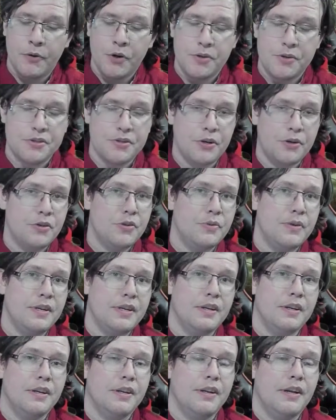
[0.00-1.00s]
I'm going to start
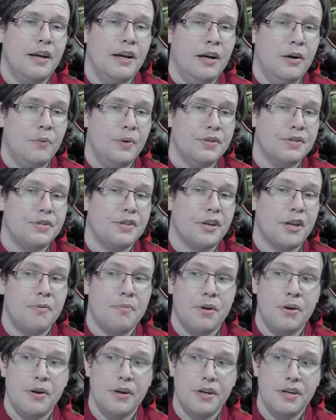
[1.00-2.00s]
doing, once the
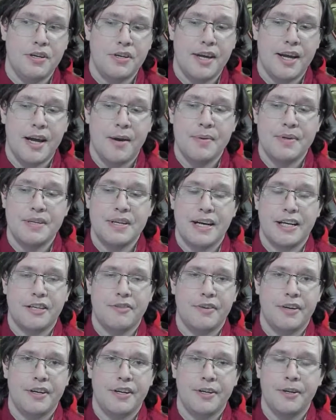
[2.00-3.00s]
community tab is
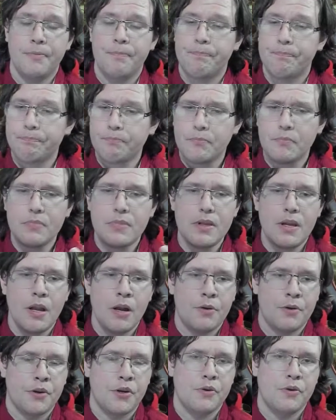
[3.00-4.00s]
activated,
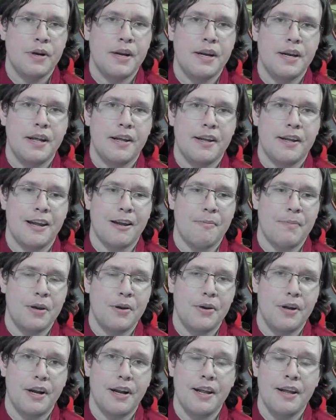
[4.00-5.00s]
I'm going to create a
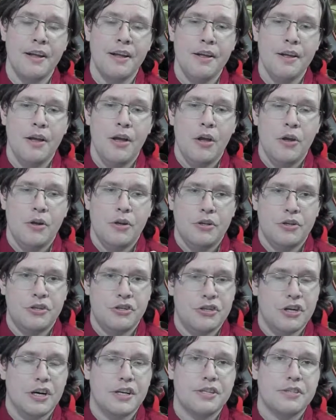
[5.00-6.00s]
community
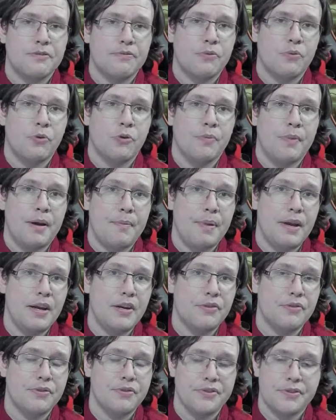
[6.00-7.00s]
just for my
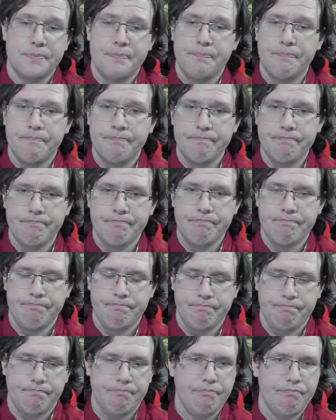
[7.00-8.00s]
patrons,
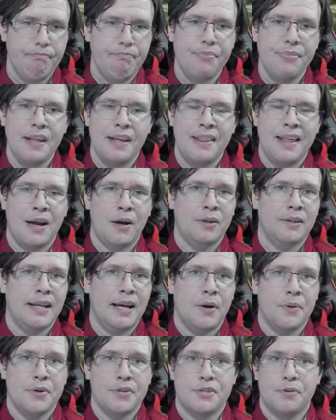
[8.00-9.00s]
and that'll
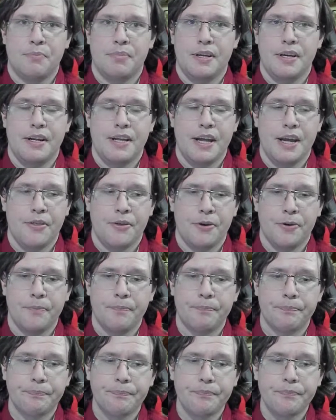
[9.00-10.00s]
allow us to play
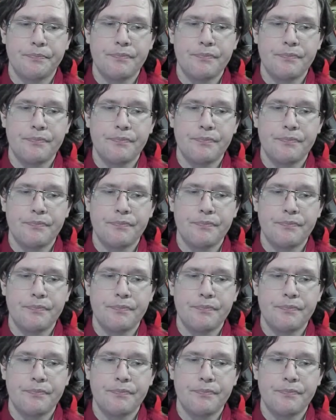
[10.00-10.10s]
together.